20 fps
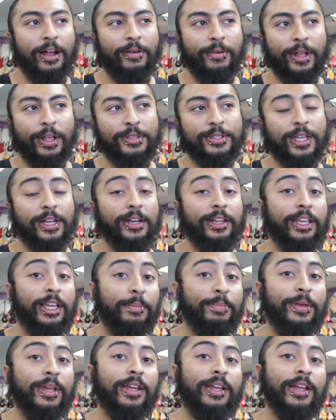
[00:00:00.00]
We also got an
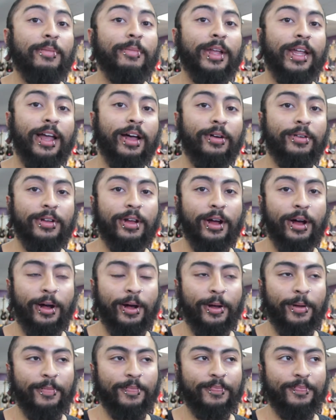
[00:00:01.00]
EP coming out.
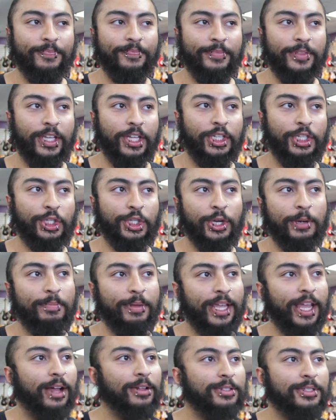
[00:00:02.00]
Um, it should
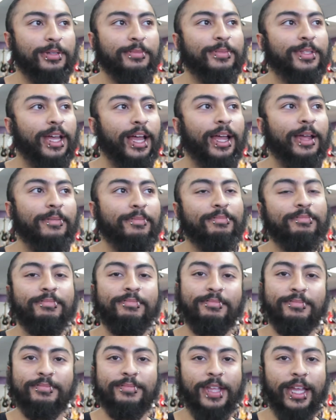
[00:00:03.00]
be out sometime
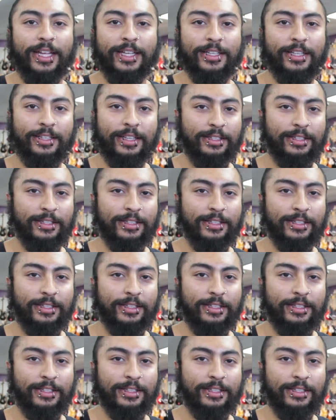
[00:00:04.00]
like